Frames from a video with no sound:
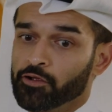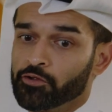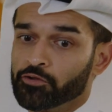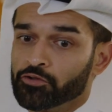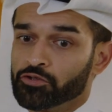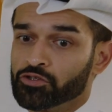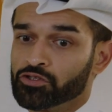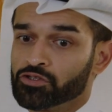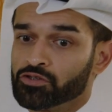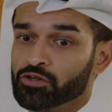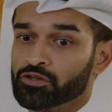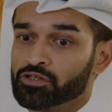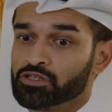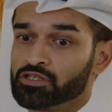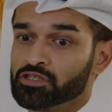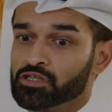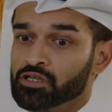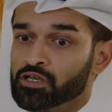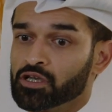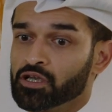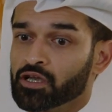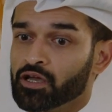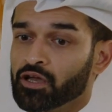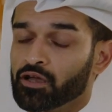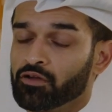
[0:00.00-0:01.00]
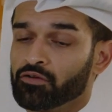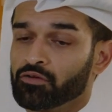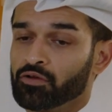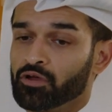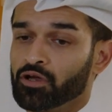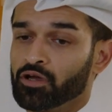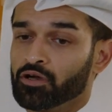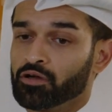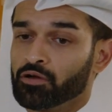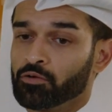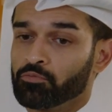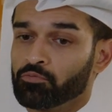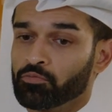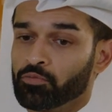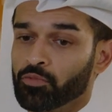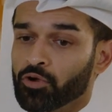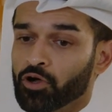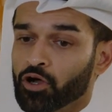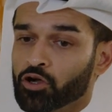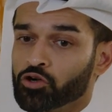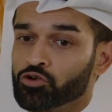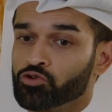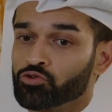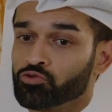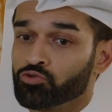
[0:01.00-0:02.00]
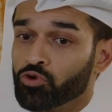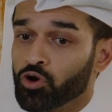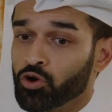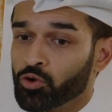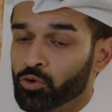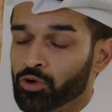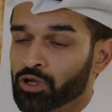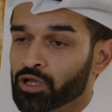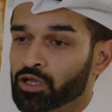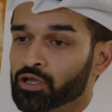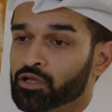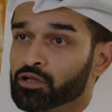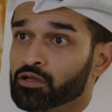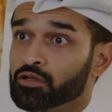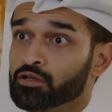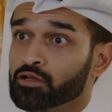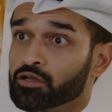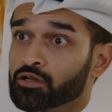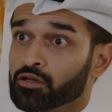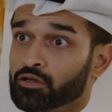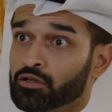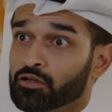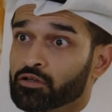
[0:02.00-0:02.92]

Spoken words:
you start seeing a growing